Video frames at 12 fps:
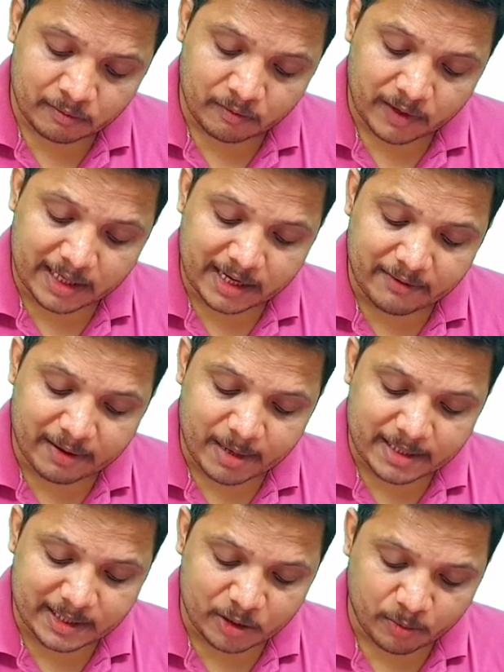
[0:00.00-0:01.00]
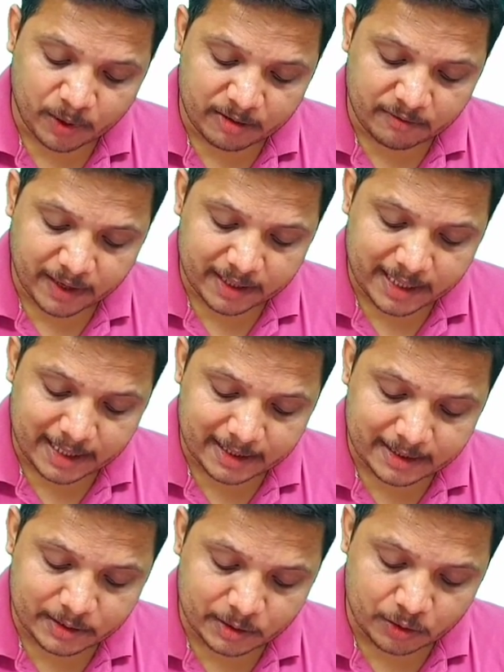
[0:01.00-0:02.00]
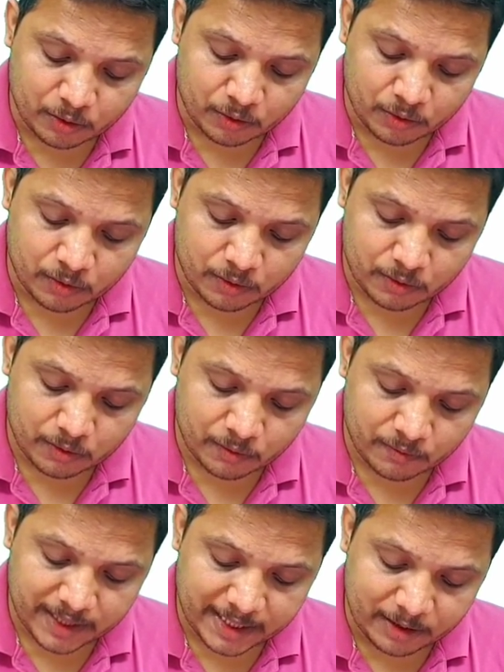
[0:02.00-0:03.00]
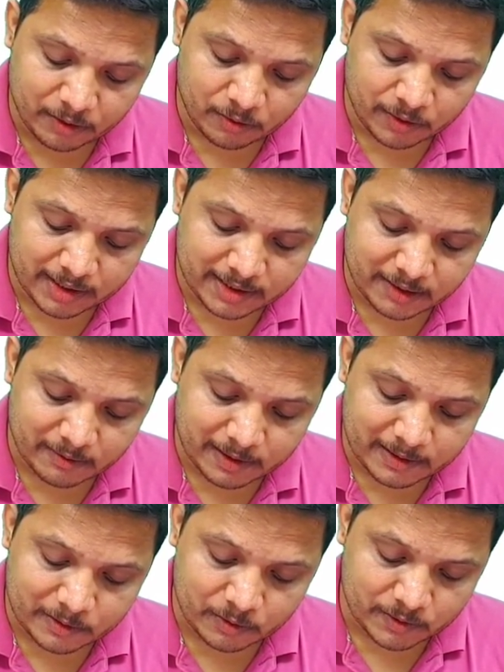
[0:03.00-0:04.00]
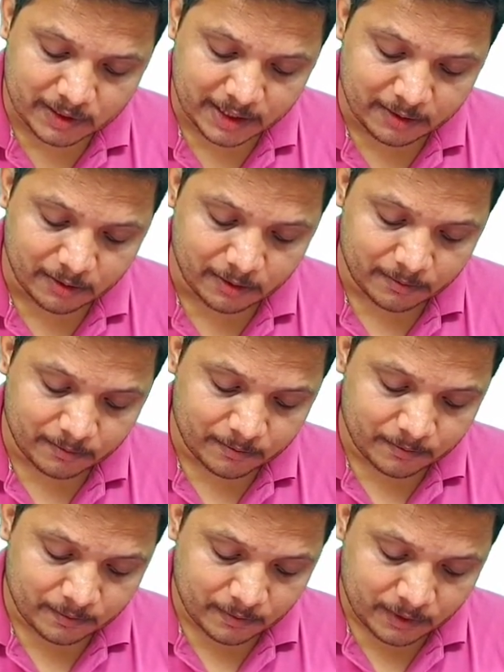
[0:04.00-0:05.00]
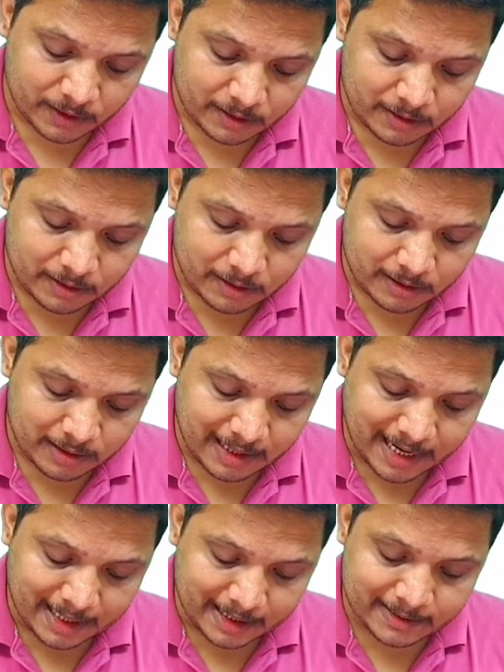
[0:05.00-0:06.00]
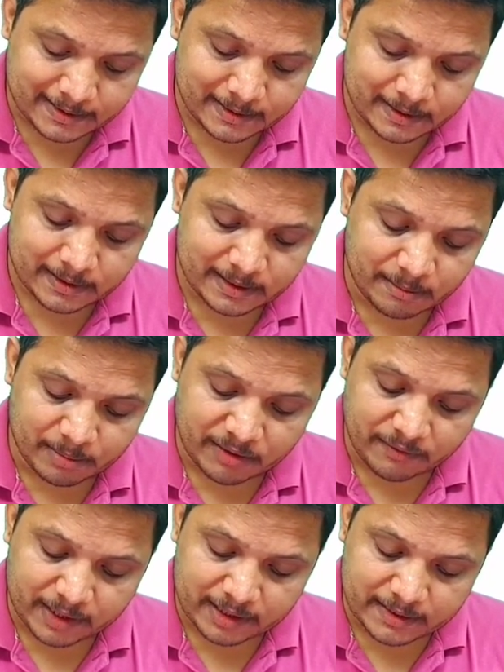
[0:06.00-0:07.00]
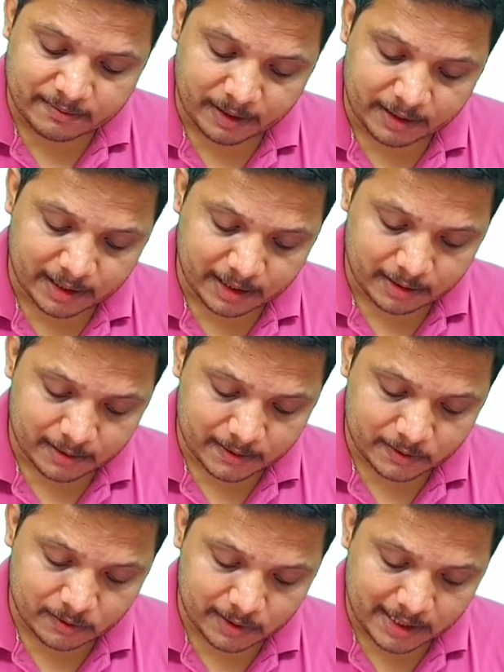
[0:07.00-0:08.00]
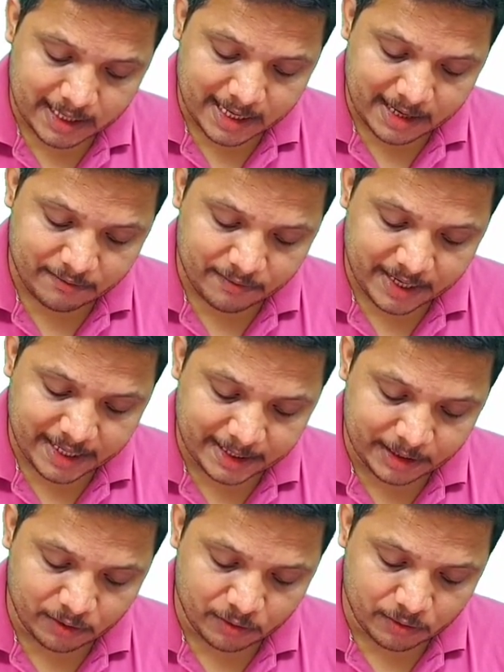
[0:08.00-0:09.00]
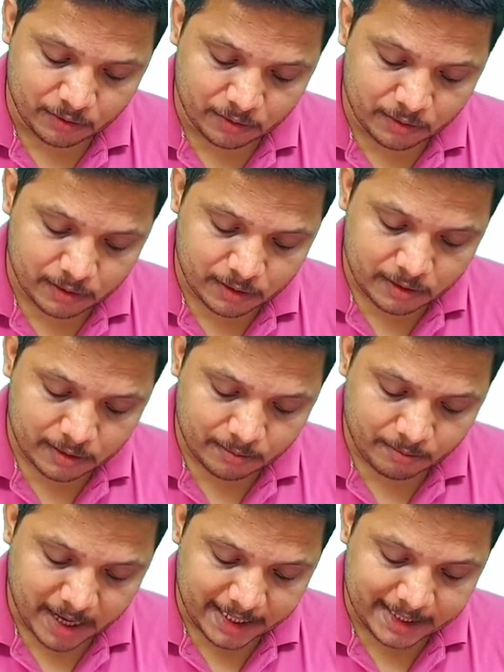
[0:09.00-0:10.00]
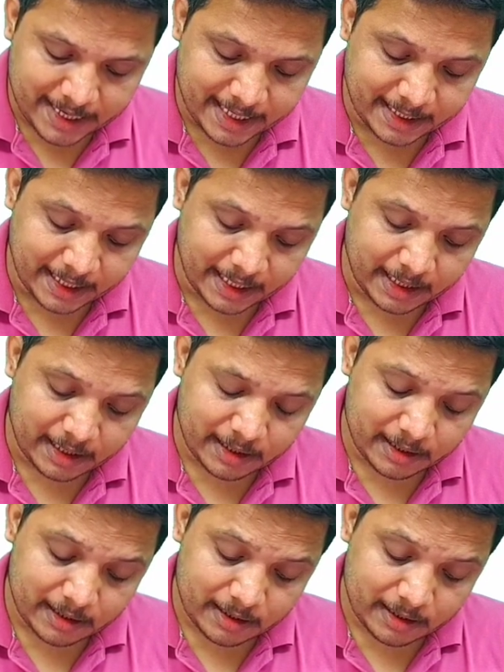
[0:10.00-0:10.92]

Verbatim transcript: 1 divided by 0.5 that is 2 V2 is equals to 0. Let us simplify this further. So dv2 by dt